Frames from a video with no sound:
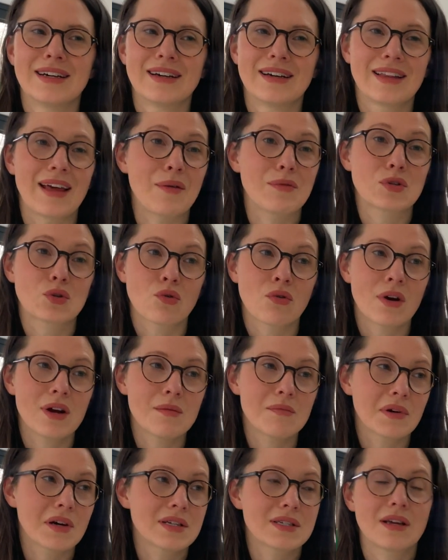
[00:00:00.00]
that was great
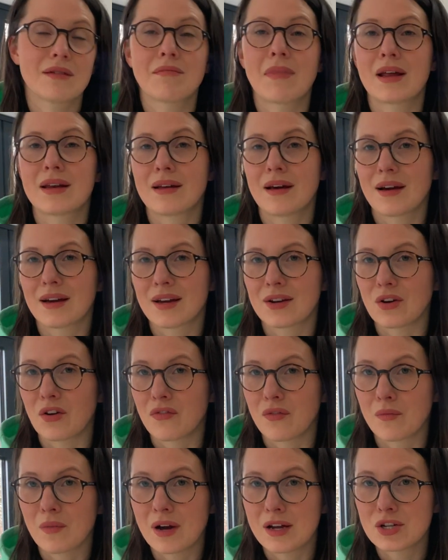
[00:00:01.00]
because it meant I could
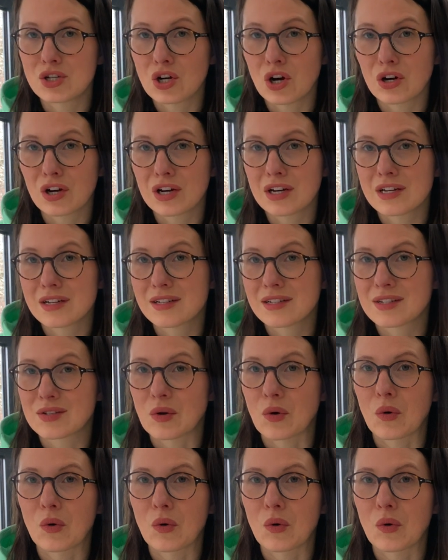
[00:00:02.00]
often wear joggers,